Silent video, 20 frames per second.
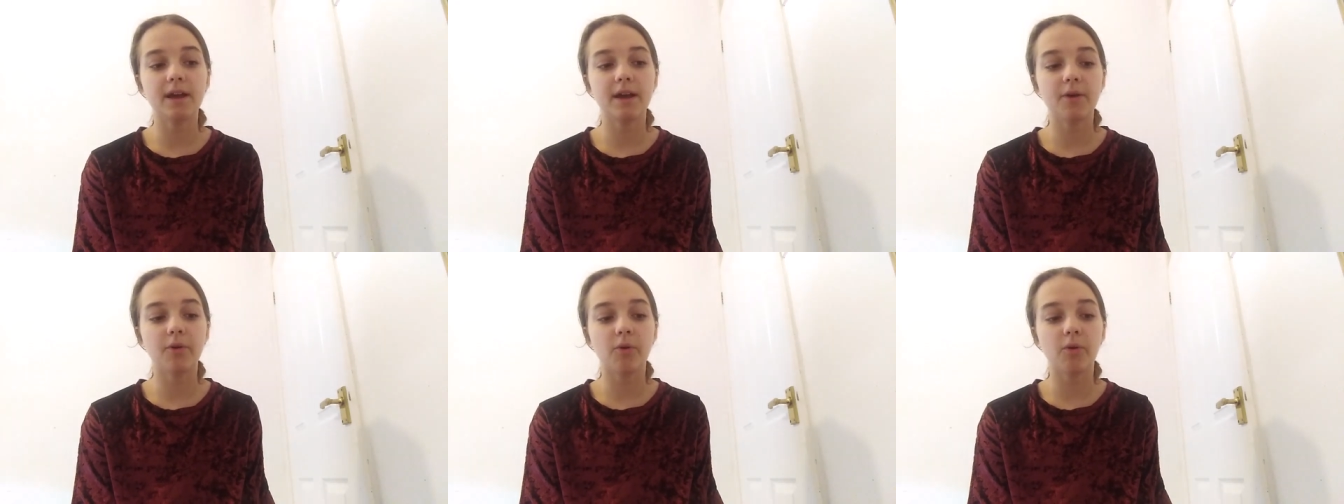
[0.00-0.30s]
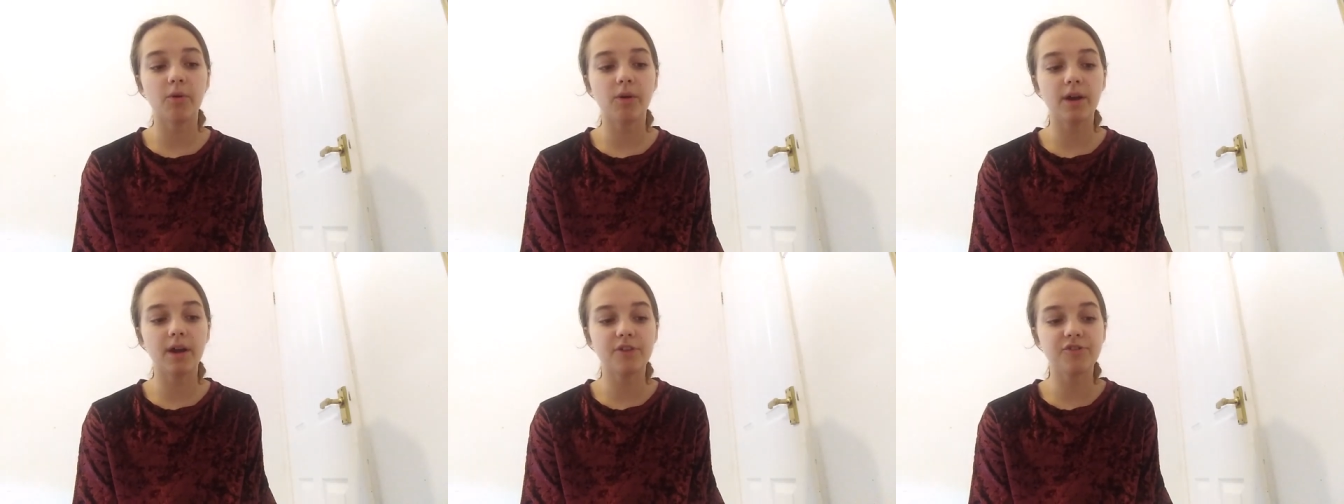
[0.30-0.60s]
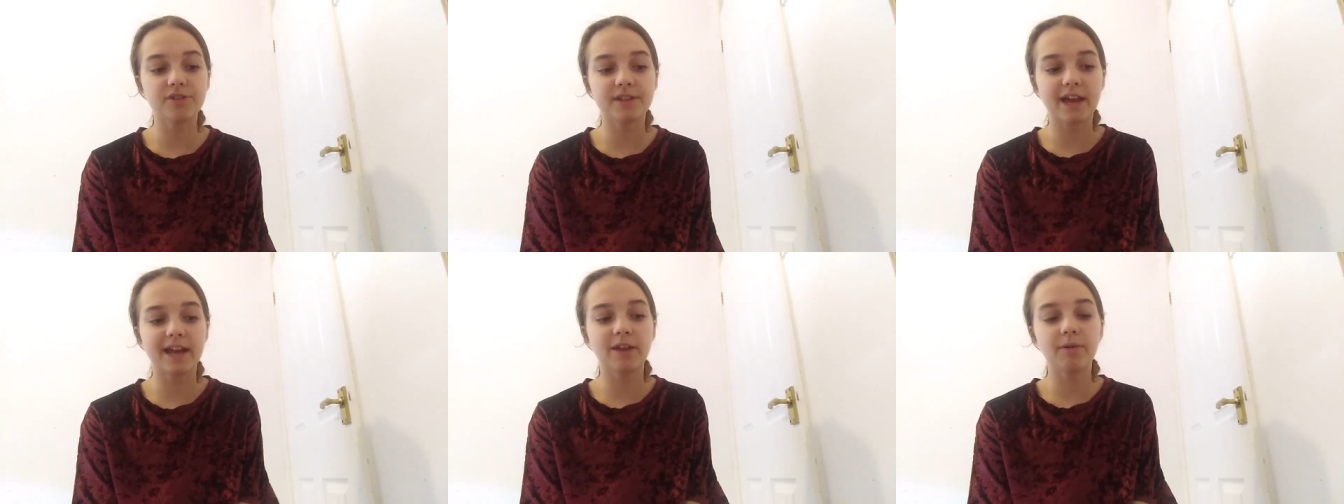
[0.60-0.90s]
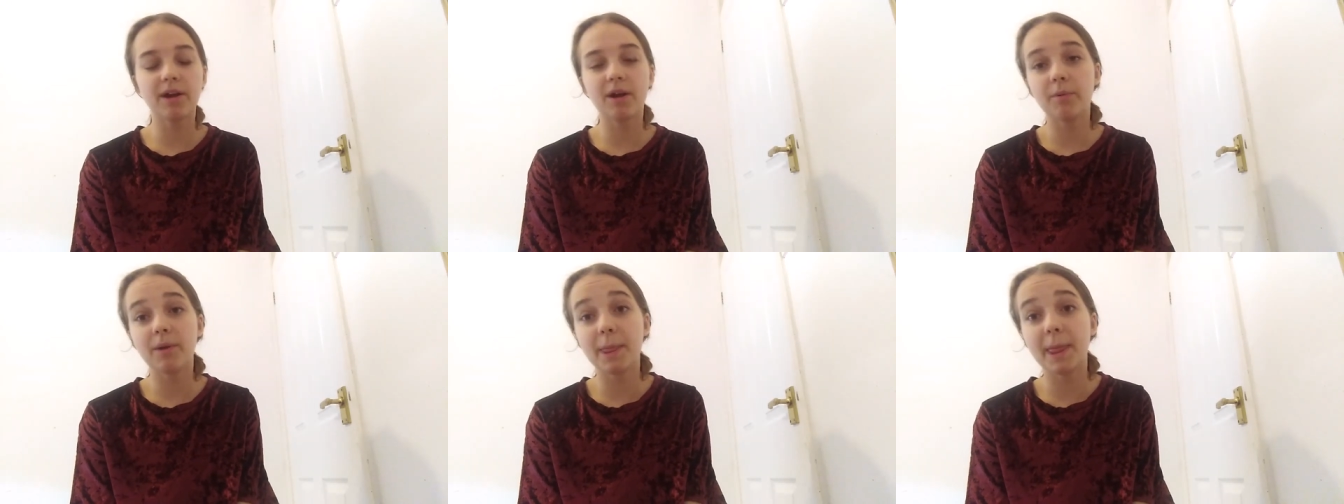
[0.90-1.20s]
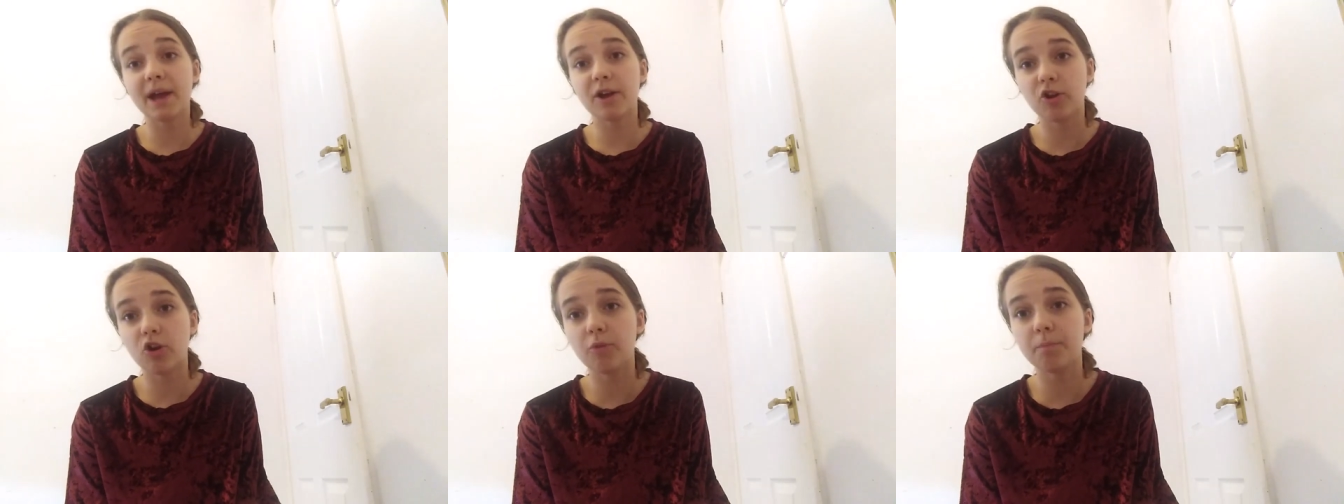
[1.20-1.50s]
or just anywhere where
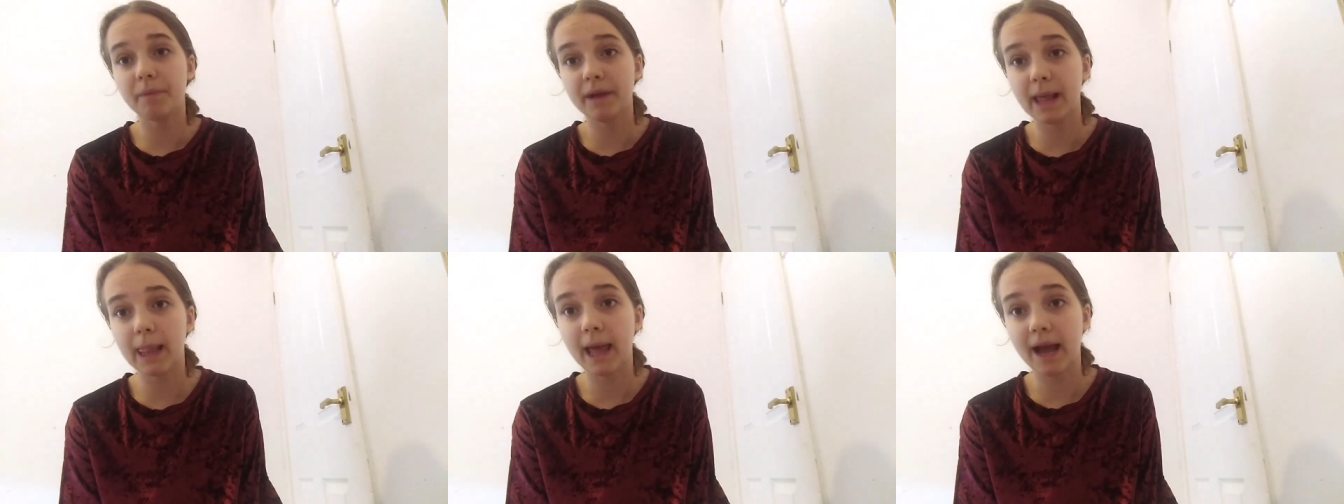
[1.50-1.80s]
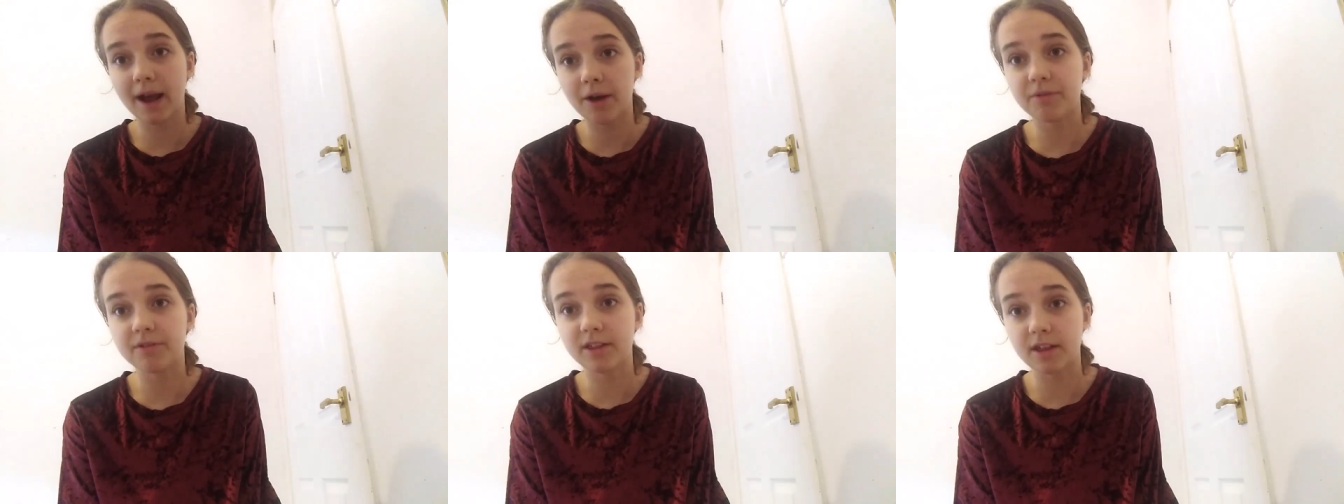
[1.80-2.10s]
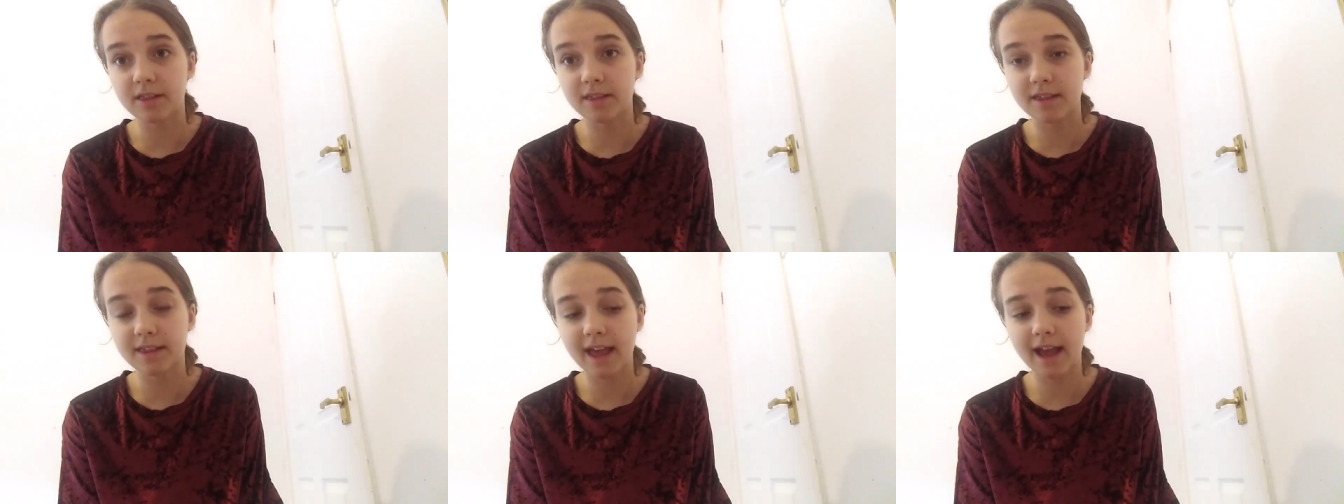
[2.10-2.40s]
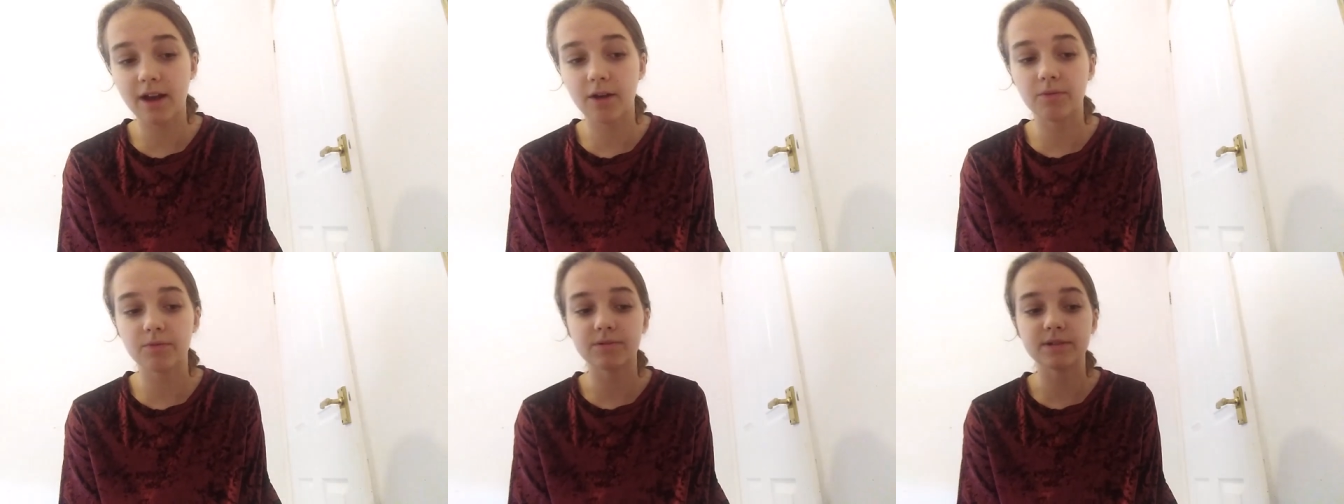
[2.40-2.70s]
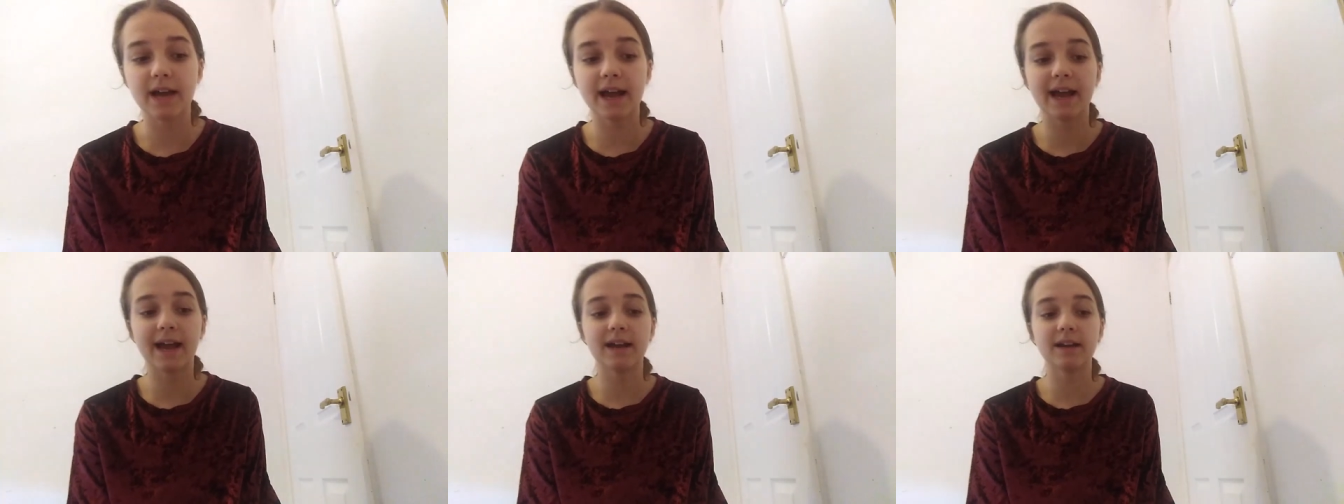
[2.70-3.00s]
there could be a loud sudden sound.
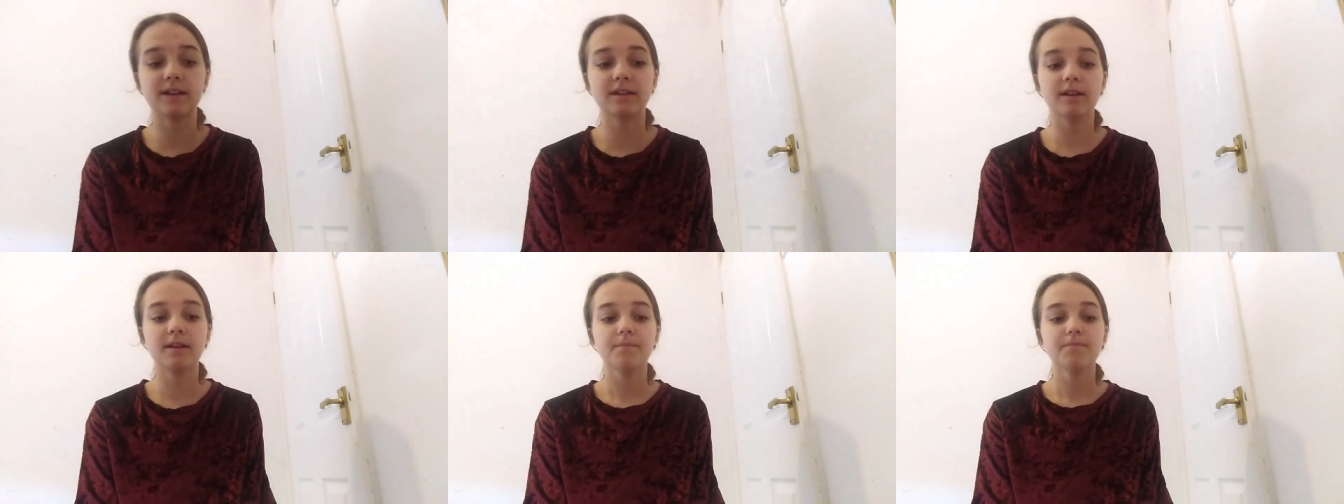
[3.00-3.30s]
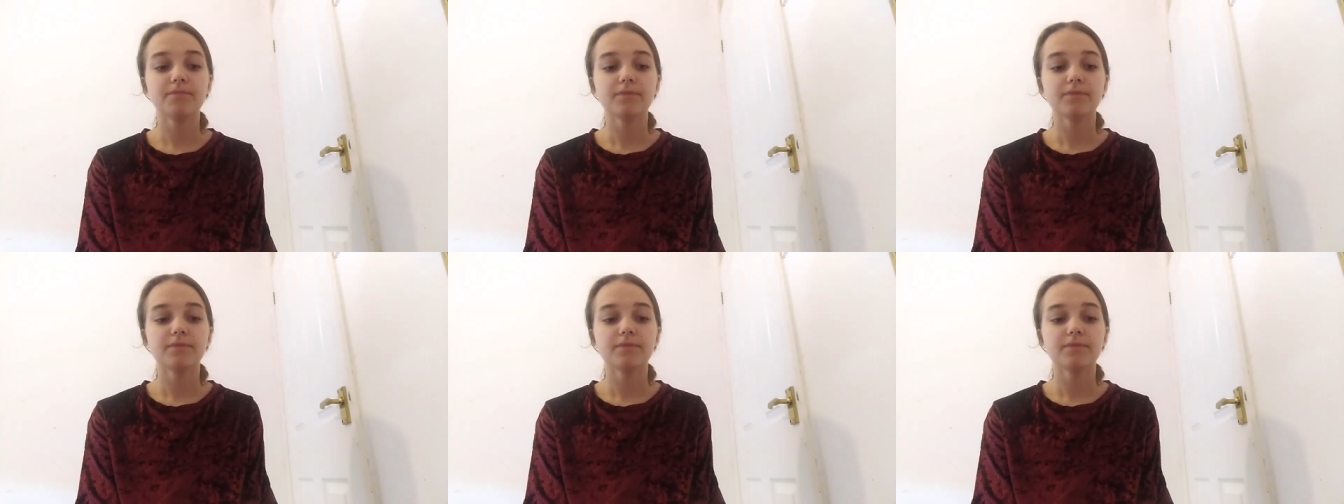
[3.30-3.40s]
And